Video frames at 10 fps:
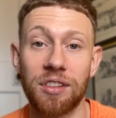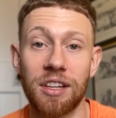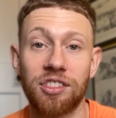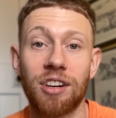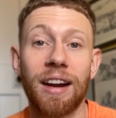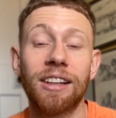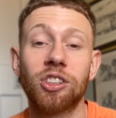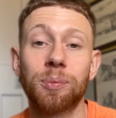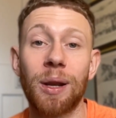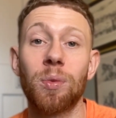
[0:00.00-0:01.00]
that are generating
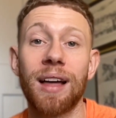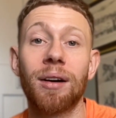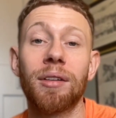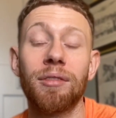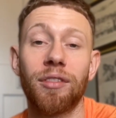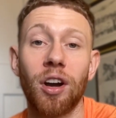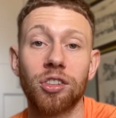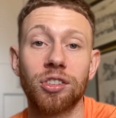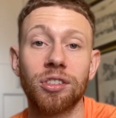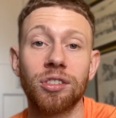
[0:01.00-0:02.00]
spend without
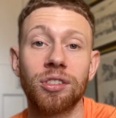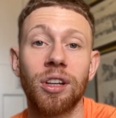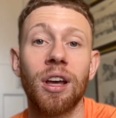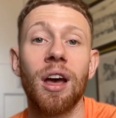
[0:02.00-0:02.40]
conversions.